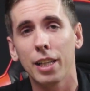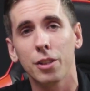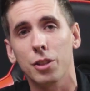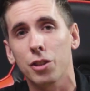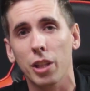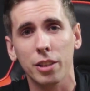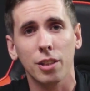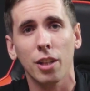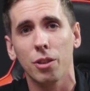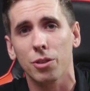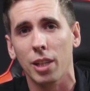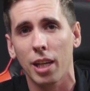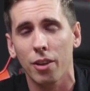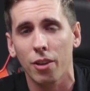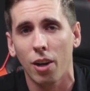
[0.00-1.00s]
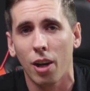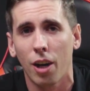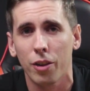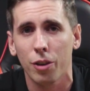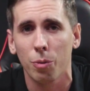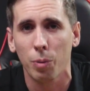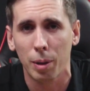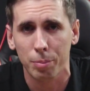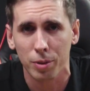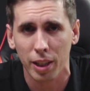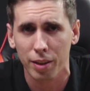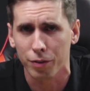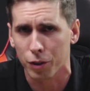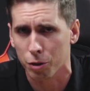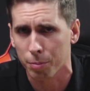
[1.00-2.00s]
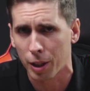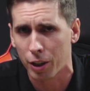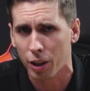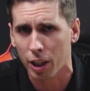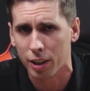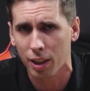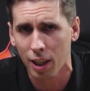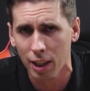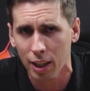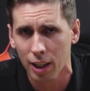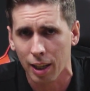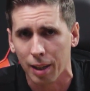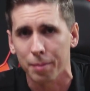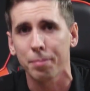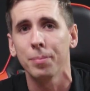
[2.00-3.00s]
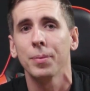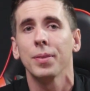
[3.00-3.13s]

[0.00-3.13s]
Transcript: you can check those out on the website at visionminer.com.